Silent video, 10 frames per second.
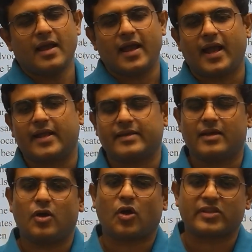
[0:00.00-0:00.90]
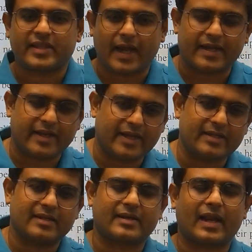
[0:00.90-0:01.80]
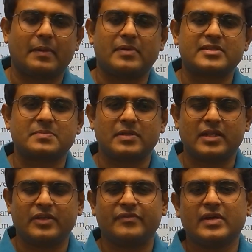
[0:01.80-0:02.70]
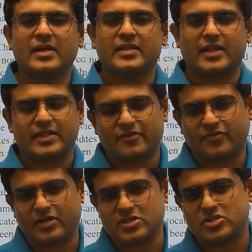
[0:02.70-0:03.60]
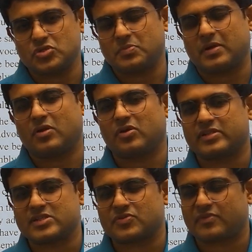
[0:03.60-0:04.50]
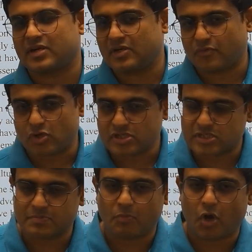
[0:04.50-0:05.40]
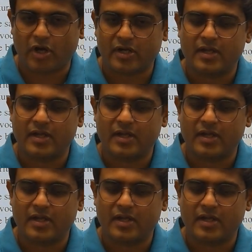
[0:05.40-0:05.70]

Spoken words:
and on that day the tribals believe that the first human on this world was born,